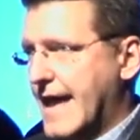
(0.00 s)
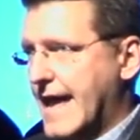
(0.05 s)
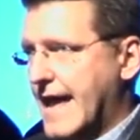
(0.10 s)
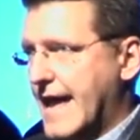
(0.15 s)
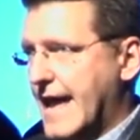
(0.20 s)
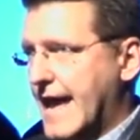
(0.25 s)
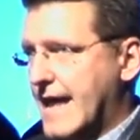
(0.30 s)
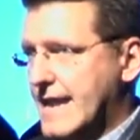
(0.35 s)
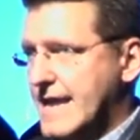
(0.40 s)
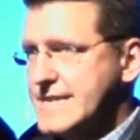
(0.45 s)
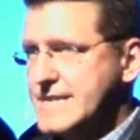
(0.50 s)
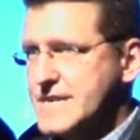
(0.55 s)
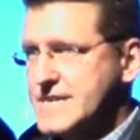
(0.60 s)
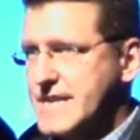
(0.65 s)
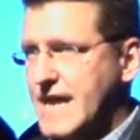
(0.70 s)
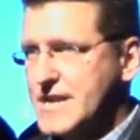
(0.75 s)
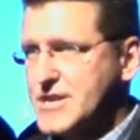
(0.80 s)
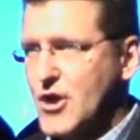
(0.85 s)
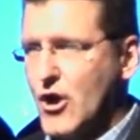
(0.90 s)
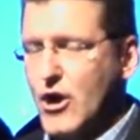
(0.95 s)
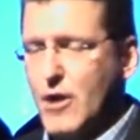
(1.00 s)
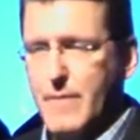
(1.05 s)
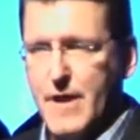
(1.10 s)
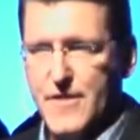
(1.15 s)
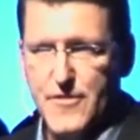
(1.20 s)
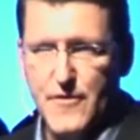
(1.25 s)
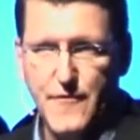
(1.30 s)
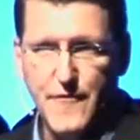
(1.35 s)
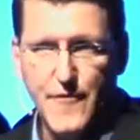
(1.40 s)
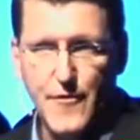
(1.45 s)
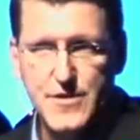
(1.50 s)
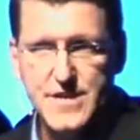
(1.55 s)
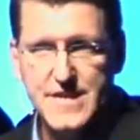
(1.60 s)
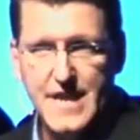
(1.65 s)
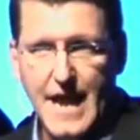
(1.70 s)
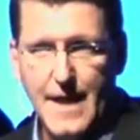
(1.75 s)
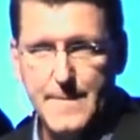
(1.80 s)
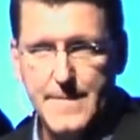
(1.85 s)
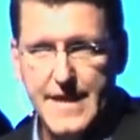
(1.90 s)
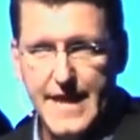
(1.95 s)
And let's just not talk about the first
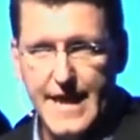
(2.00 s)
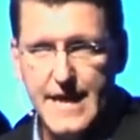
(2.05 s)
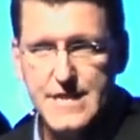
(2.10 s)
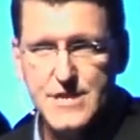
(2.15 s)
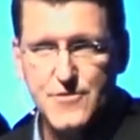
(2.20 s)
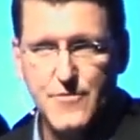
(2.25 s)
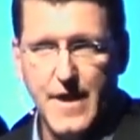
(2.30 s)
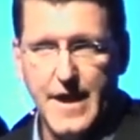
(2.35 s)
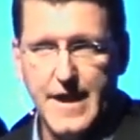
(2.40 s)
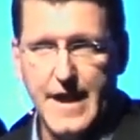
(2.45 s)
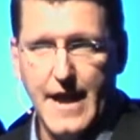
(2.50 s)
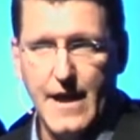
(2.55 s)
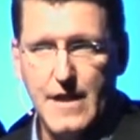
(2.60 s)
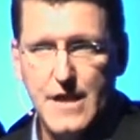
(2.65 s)
time guest right now.